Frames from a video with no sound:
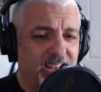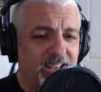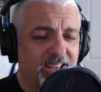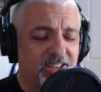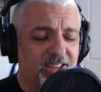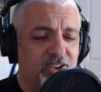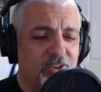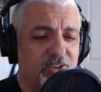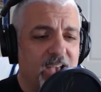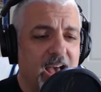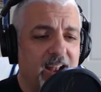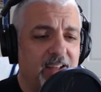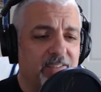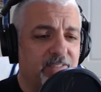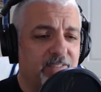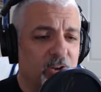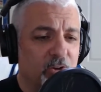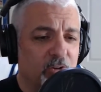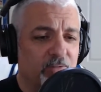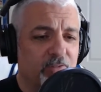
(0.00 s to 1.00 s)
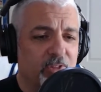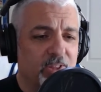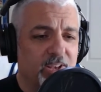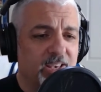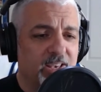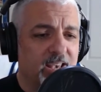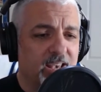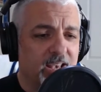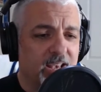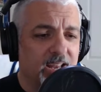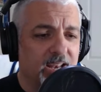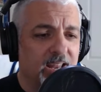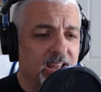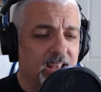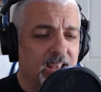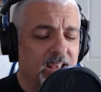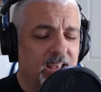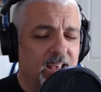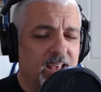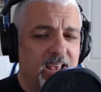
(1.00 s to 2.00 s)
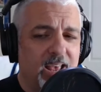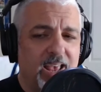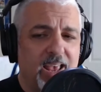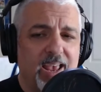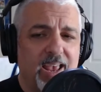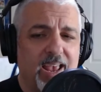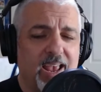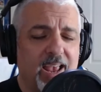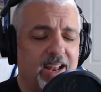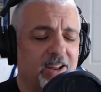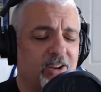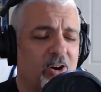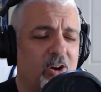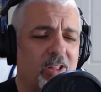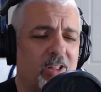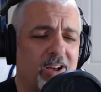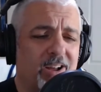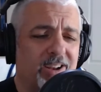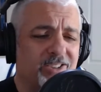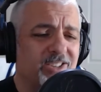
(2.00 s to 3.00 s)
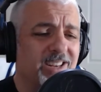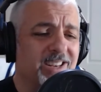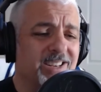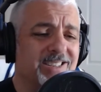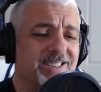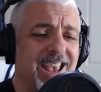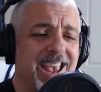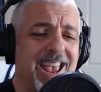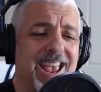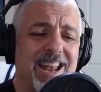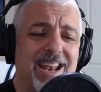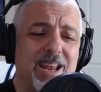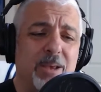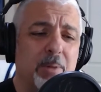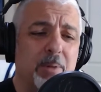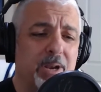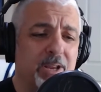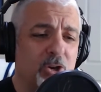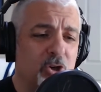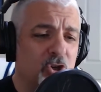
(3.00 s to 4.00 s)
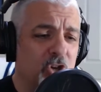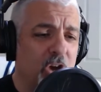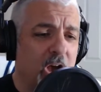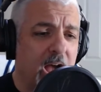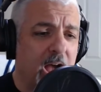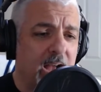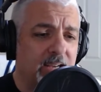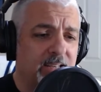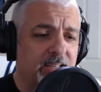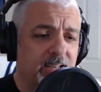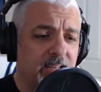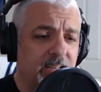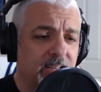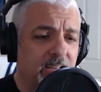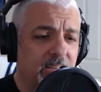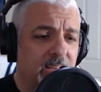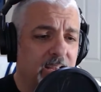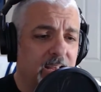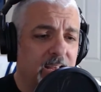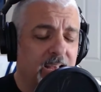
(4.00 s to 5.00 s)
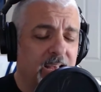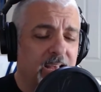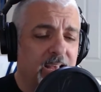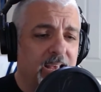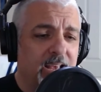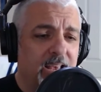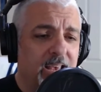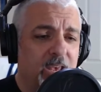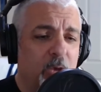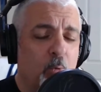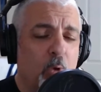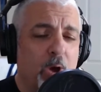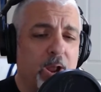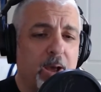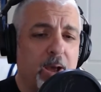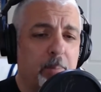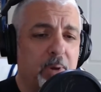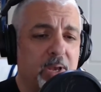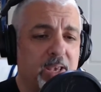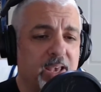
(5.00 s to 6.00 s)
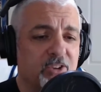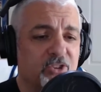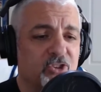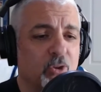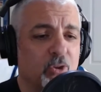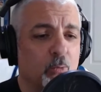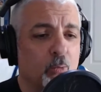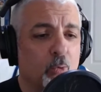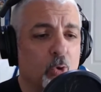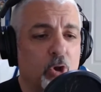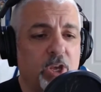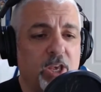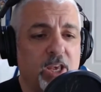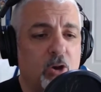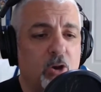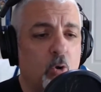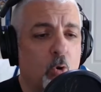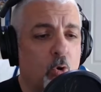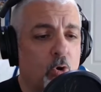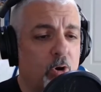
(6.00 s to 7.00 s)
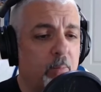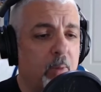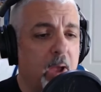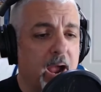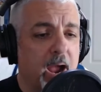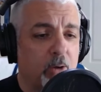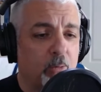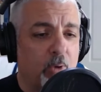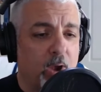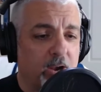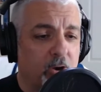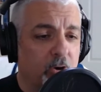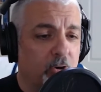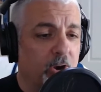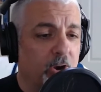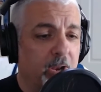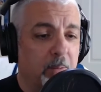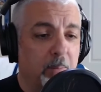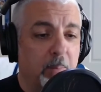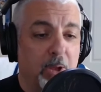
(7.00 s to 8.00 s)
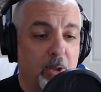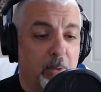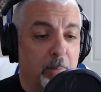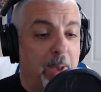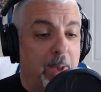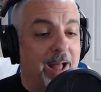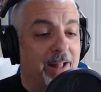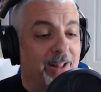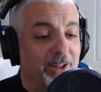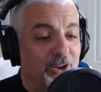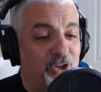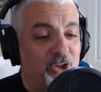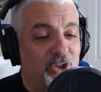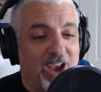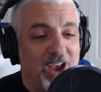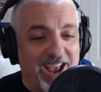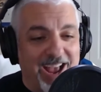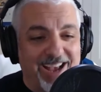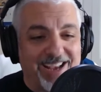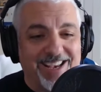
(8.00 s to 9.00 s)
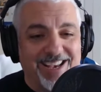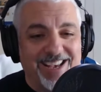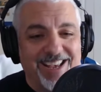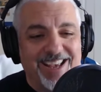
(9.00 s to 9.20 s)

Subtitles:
You got to feel for the kid. And in all honesty, is anybody shocked? He went up against the rookie quarterback wrecker in Bill Belichick.